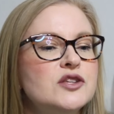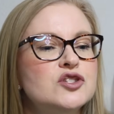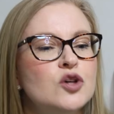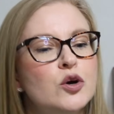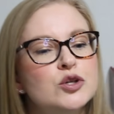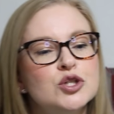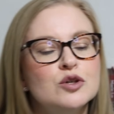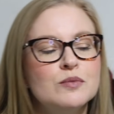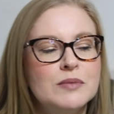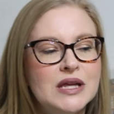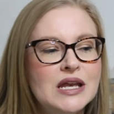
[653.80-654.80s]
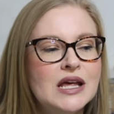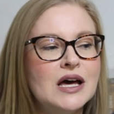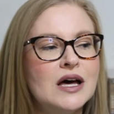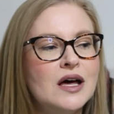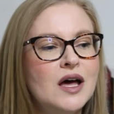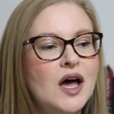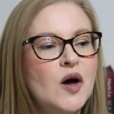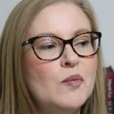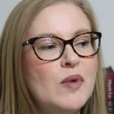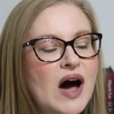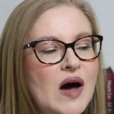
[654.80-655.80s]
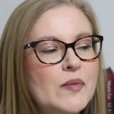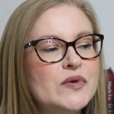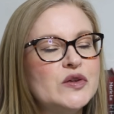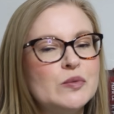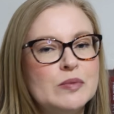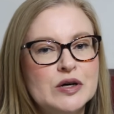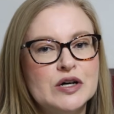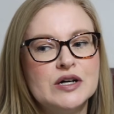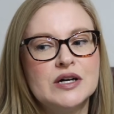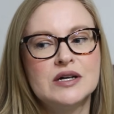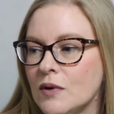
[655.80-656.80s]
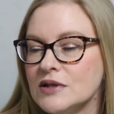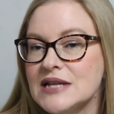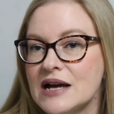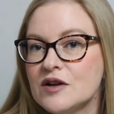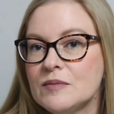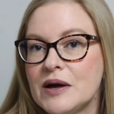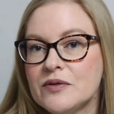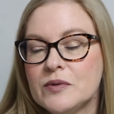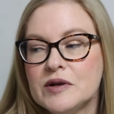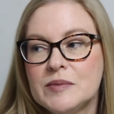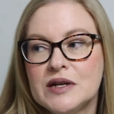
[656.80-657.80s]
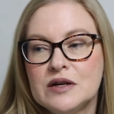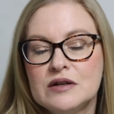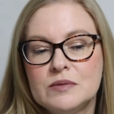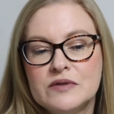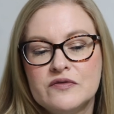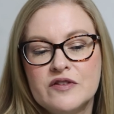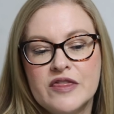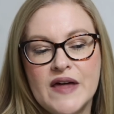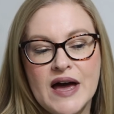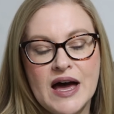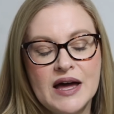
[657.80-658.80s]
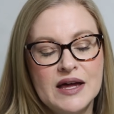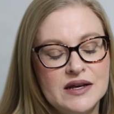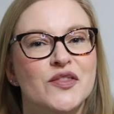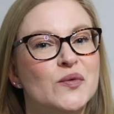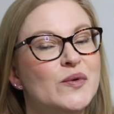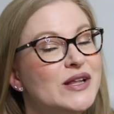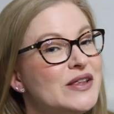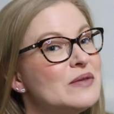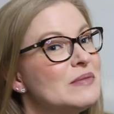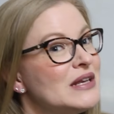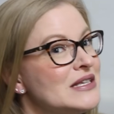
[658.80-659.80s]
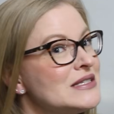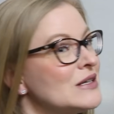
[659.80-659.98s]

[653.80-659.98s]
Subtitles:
social media popular book. Well, Daggermouth would have been a good one for that. The Will of the Many's a